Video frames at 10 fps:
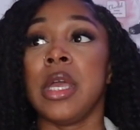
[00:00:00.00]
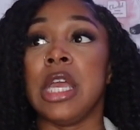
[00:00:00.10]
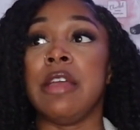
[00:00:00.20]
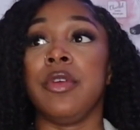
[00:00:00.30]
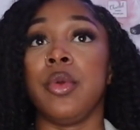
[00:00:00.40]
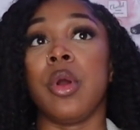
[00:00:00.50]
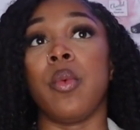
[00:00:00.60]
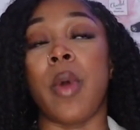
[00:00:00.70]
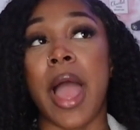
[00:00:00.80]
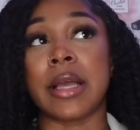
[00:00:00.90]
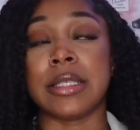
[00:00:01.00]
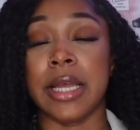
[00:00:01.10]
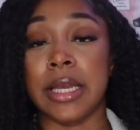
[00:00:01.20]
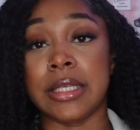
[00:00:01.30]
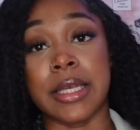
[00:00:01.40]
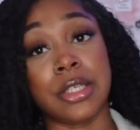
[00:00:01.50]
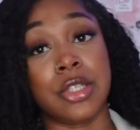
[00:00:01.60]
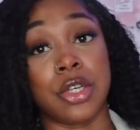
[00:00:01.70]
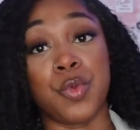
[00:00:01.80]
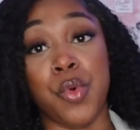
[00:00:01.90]
If your wax lady says
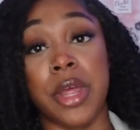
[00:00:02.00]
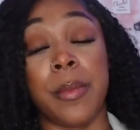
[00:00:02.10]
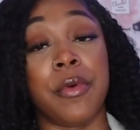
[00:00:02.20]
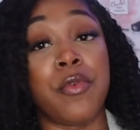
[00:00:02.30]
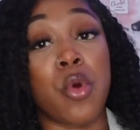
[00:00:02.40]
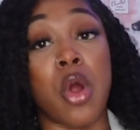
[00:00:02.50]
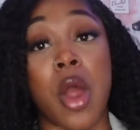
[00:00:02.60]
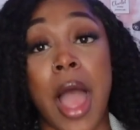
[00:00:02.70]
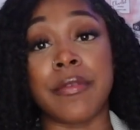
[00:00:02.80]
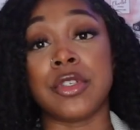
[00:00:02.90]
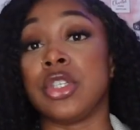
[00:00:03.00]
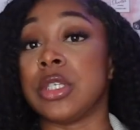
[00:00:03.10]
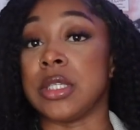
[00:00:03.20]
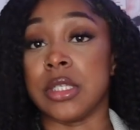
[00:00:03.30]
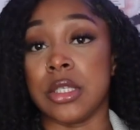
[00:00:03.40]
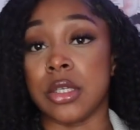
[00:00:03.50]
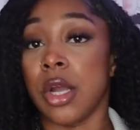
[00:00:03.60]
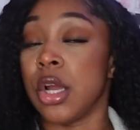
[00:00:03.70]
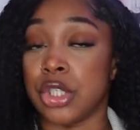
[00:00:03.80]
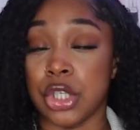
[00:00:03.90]
to exfoliate before or after, just listen to
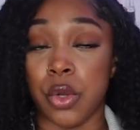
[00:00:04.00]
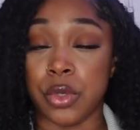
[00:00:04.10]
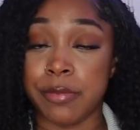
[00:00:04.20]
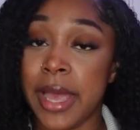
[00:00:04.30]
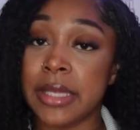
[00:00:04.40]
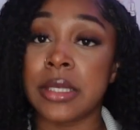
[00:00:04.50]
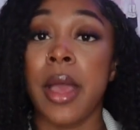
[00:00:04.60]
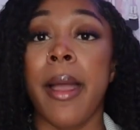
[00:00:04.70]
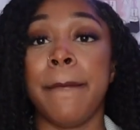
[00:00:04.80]
her, she knows best.